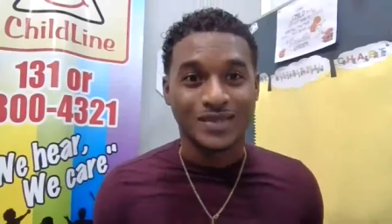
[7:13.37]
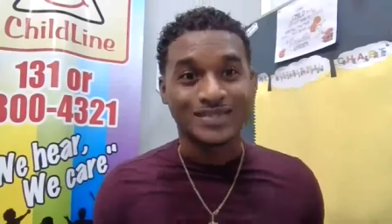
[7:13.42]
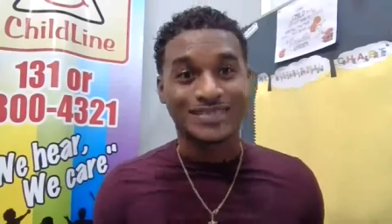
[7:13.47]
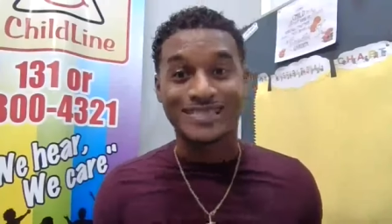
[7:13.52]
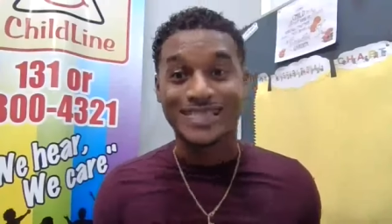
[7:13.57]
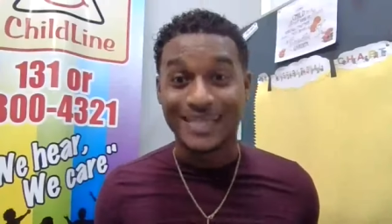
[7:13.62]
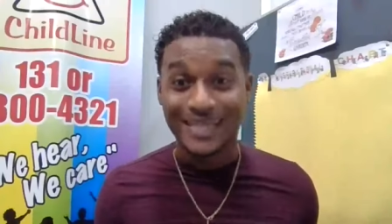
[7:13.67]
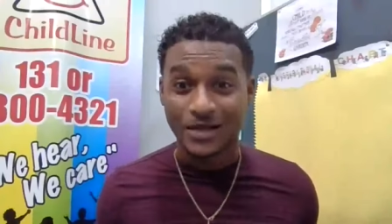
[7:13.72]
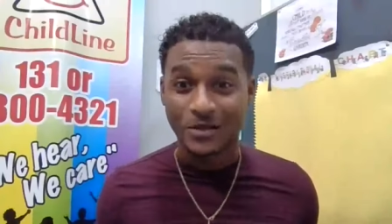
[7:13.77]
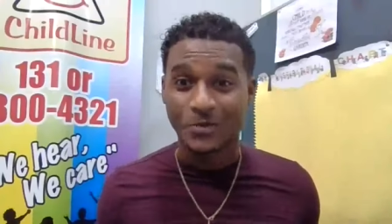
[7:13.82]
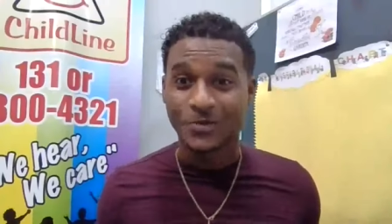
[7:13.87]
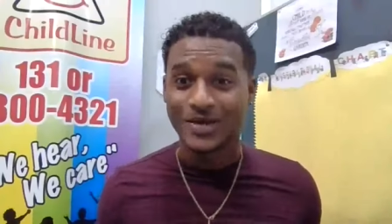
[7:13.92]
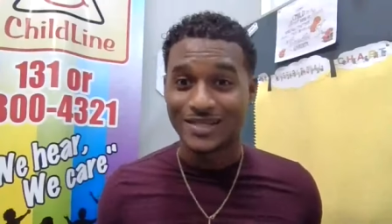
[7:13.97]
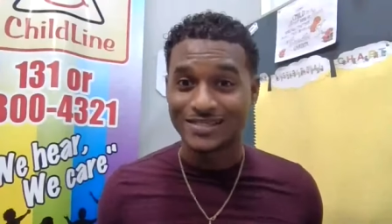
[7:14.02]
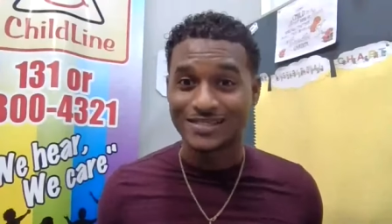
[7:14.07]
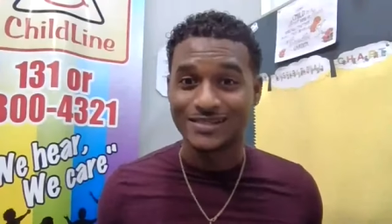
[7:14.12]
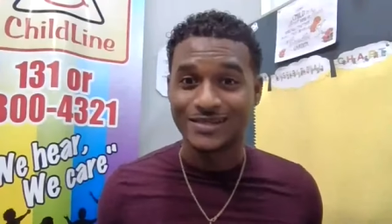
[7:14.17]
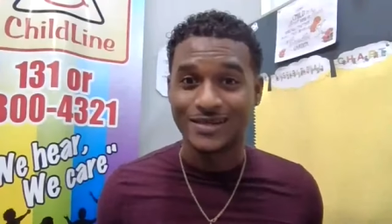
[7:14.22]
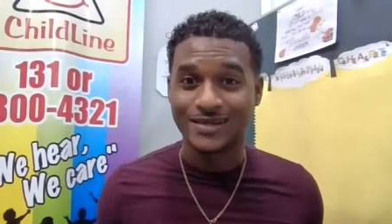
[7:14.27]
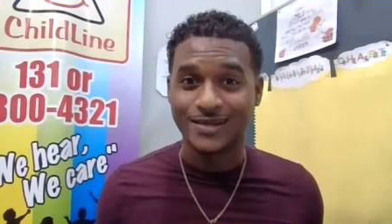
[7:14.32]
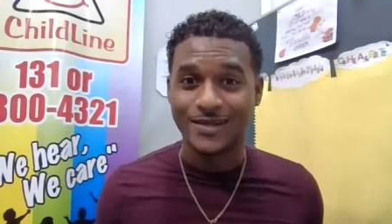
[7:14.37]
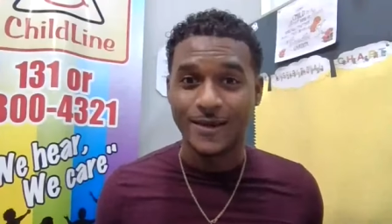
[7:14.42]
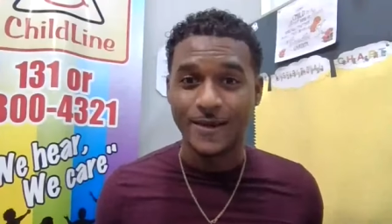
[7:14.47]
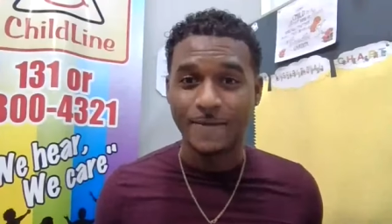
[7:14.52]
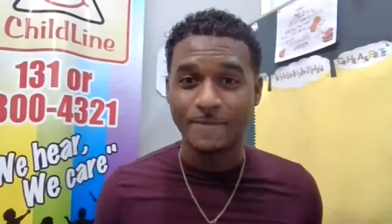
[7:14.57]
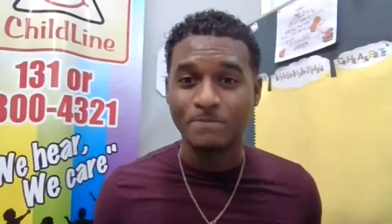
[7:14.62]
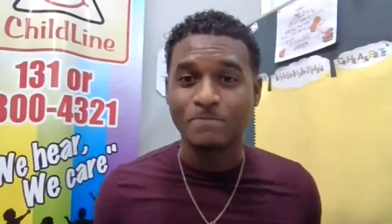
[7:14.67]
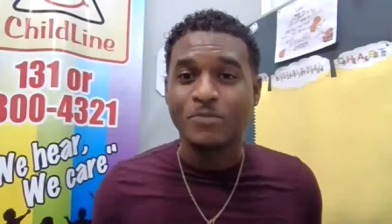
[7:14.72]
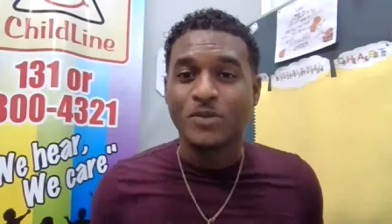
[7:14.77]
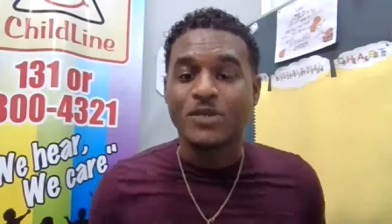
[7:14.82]
dealing with. Yeah?
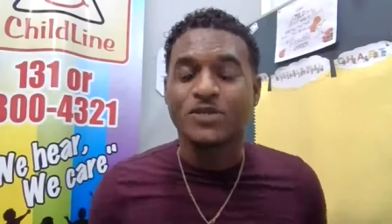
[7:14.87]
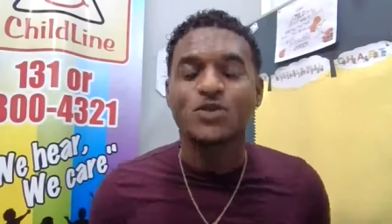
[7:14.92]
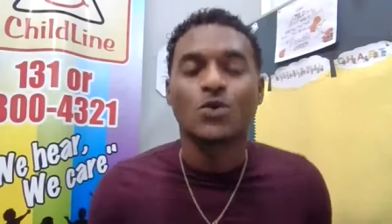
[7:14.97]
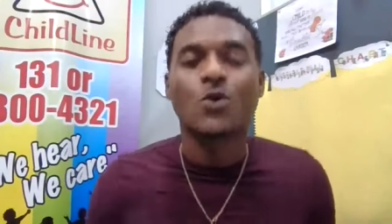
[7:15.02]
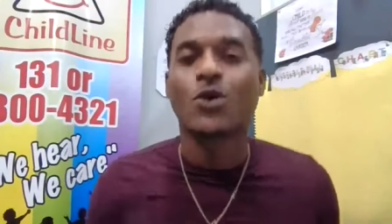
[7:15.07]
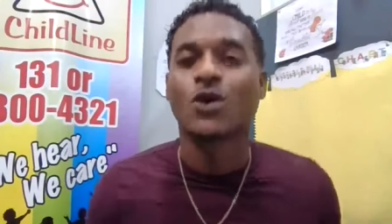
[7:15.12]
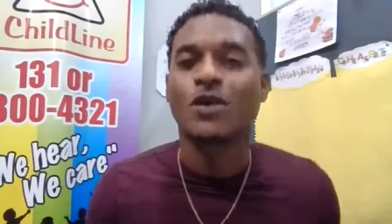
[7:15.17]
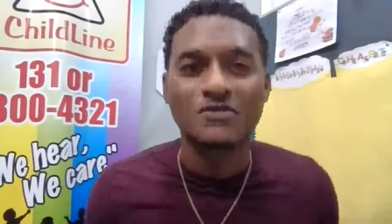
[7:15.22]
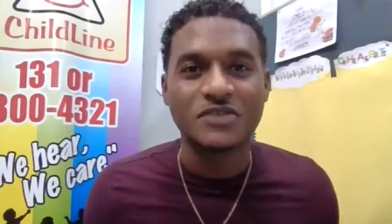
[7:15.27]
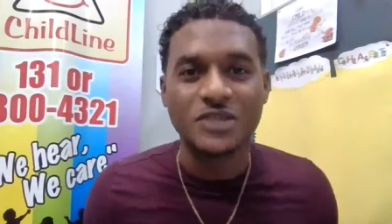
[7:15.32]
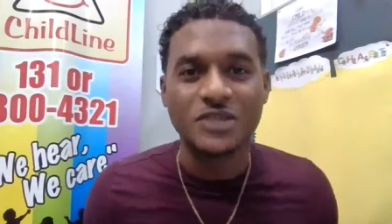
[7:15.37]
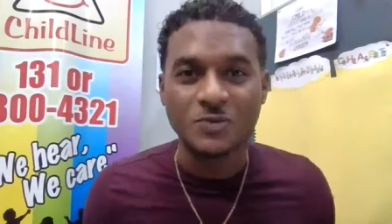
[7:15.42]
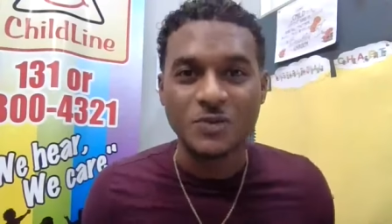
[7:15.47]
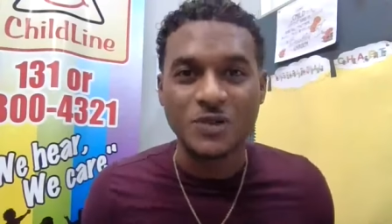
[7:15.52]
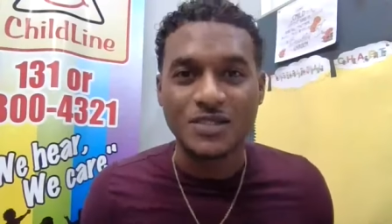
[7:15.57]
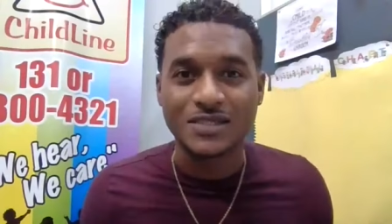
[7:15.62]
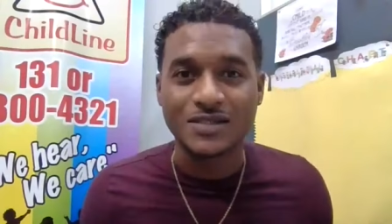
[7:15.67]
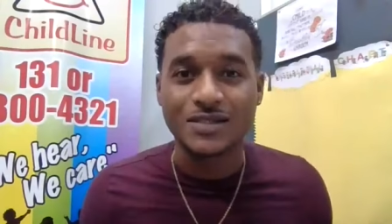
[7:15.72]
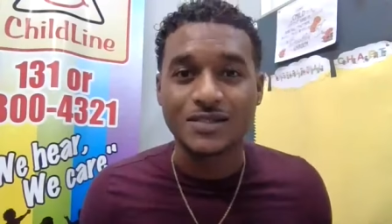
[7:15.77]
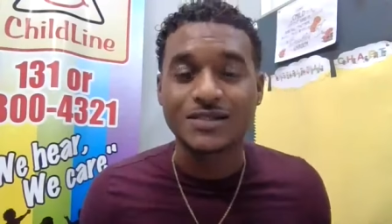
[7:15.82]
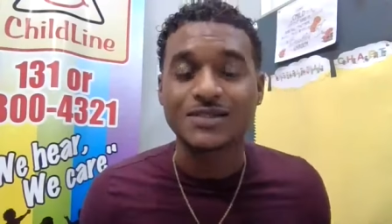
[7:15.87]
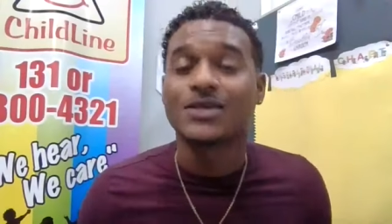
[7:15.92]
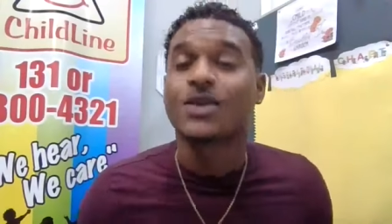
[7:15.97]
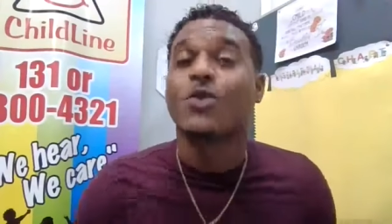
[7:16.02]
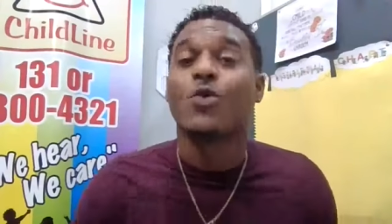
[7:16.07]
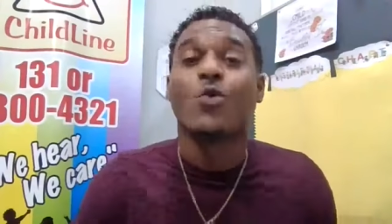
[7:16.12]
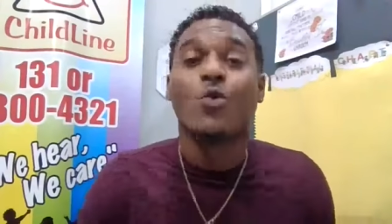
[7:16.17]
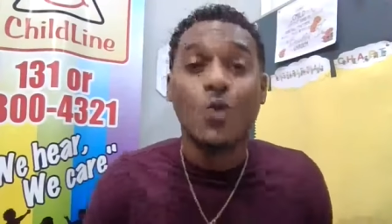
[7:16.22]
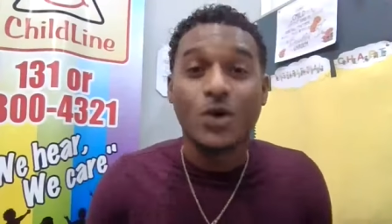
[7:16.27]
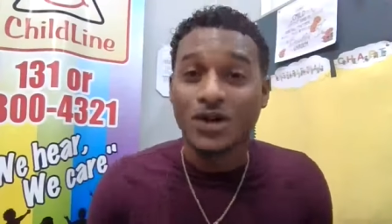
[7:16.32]
So all of these persons
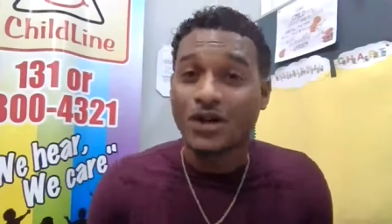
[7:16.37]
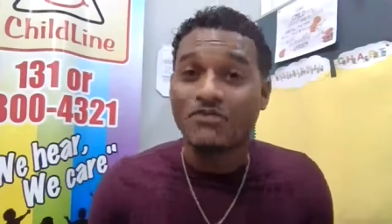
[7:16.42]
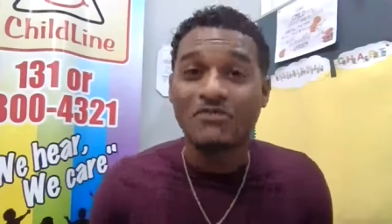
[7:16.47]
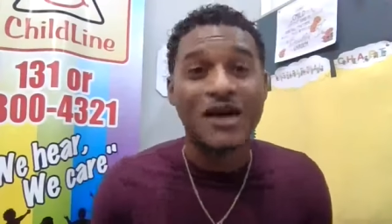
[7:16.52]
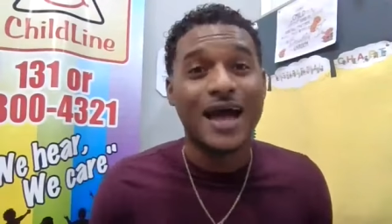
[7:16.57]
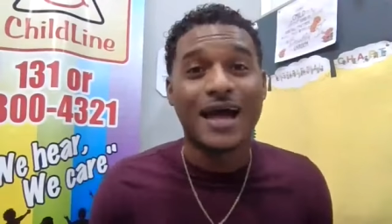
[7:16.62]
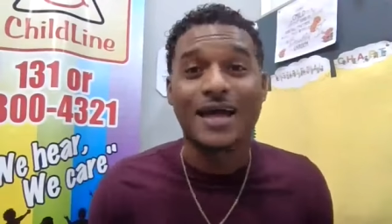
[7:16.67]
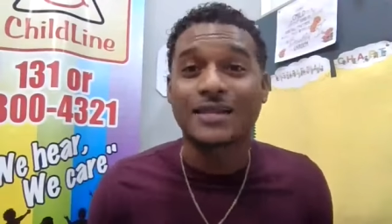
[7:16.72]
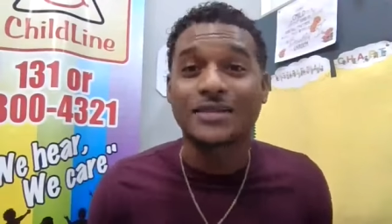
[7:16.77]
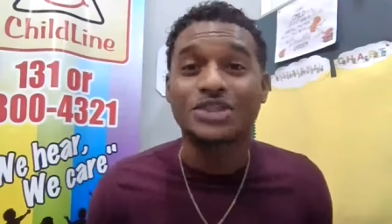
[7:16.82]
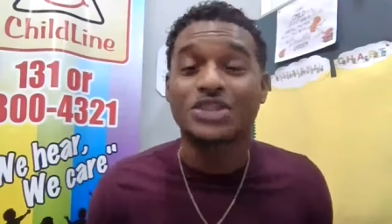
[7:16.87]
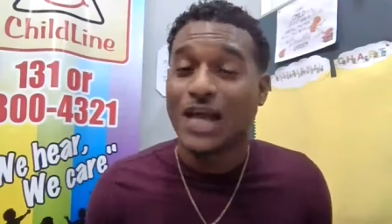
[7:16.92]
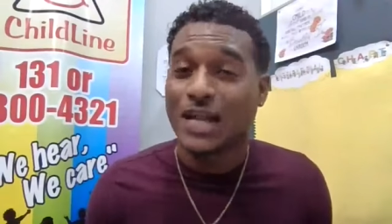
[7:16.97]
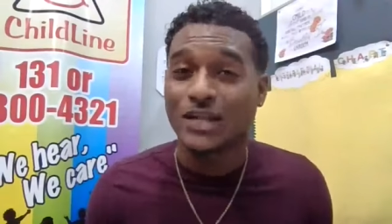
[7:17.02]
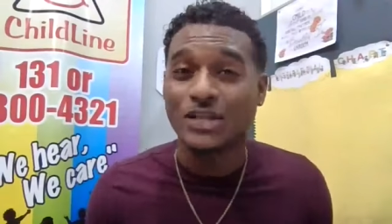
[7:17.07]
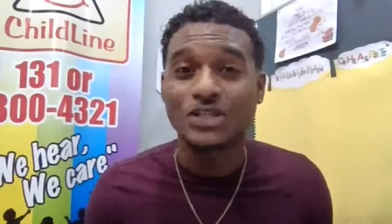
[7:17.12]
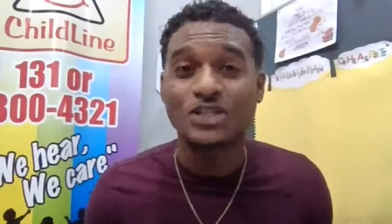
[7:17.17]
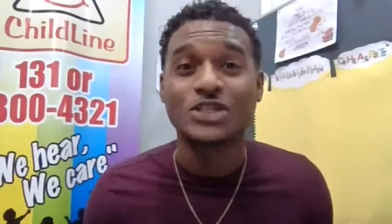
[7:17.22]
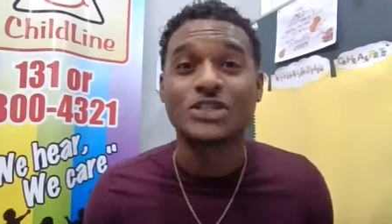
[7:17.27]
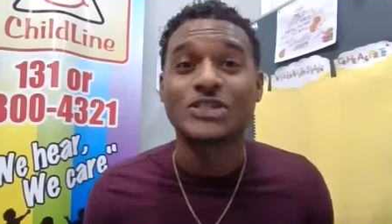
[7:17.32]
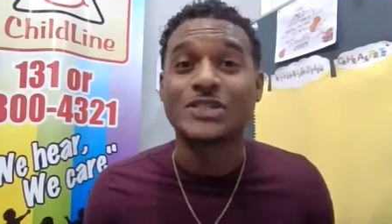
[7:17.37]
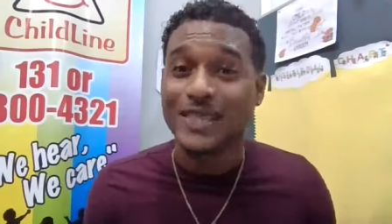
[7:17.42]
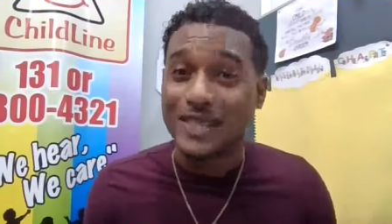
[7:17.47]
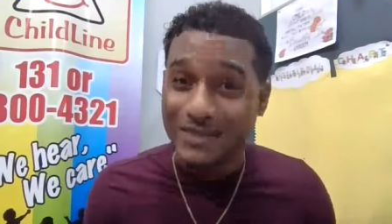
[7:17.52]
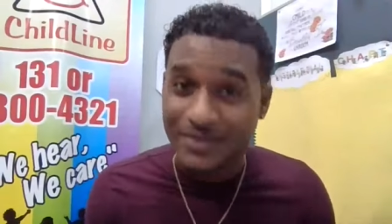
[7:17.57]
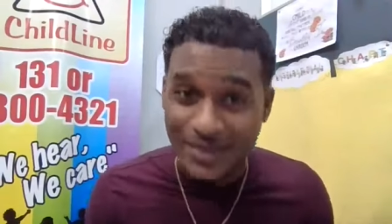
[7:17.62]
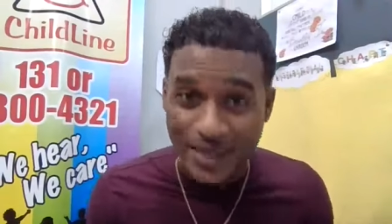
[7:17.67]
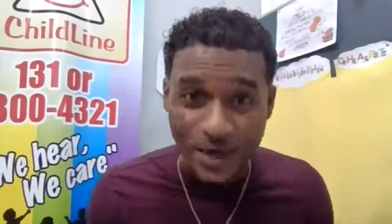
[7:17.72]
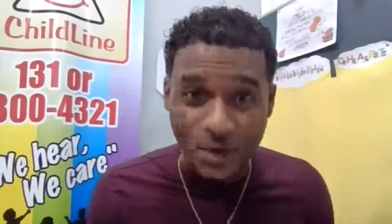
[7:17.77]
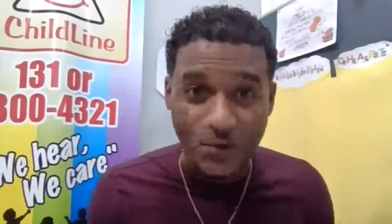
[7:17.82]
would have had challenges
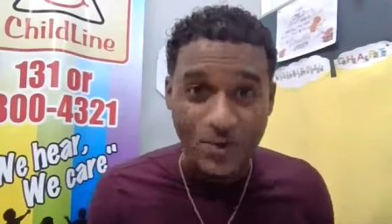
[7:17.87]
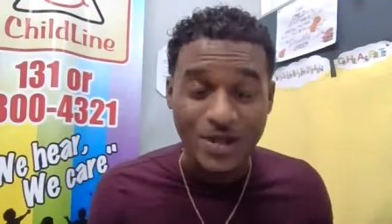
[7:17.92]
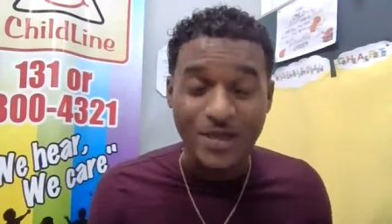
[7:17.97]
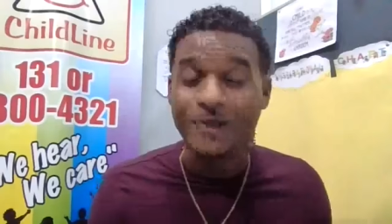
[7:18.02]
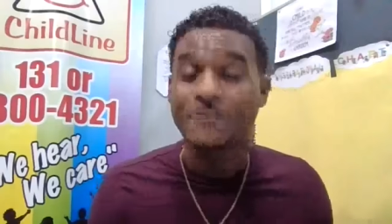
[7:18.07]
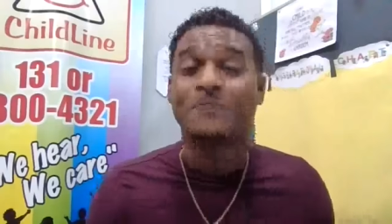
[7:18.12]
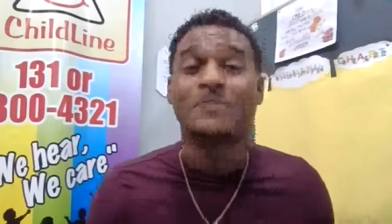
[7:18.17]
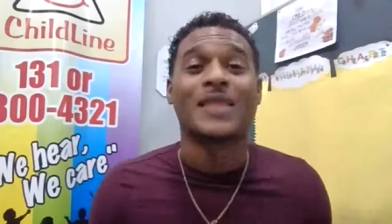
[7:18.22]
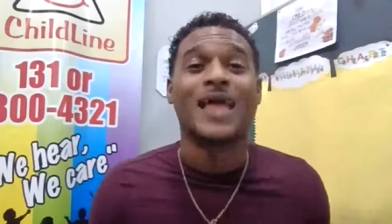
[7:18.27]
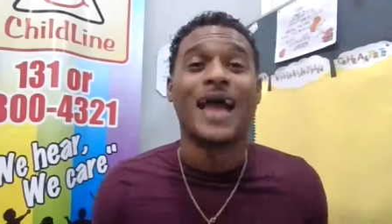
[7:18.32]
in their way,